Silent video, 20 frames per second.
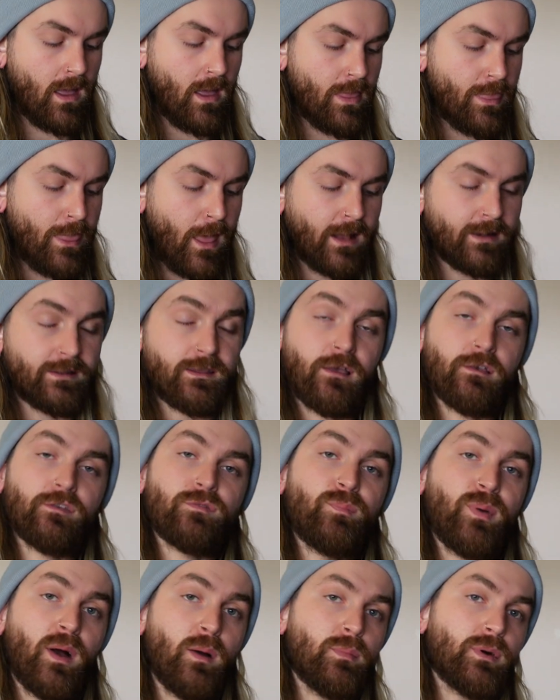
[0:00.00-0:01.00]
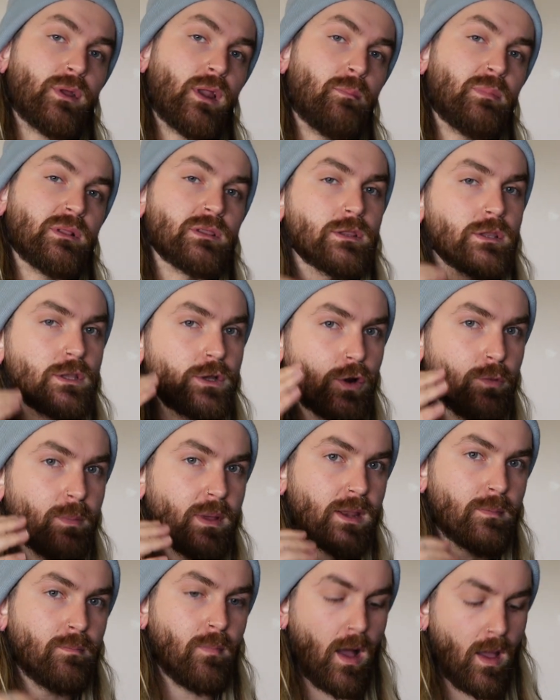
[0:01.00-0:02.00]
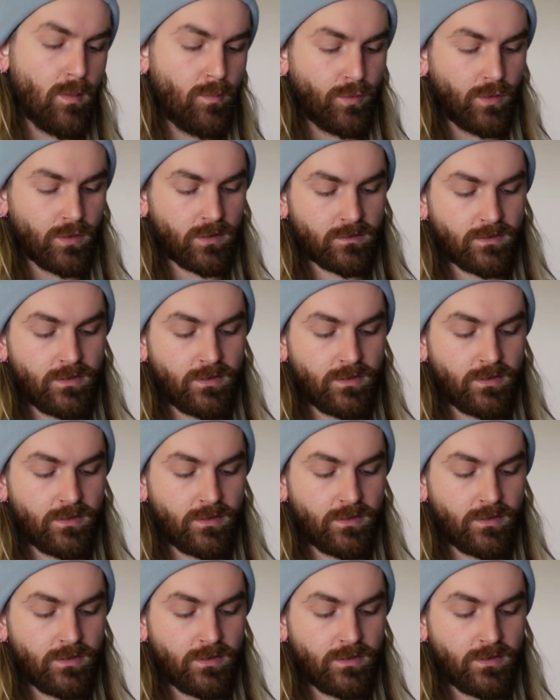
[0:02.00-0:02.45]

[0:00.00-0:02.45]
That does bump it up a little bit in my book.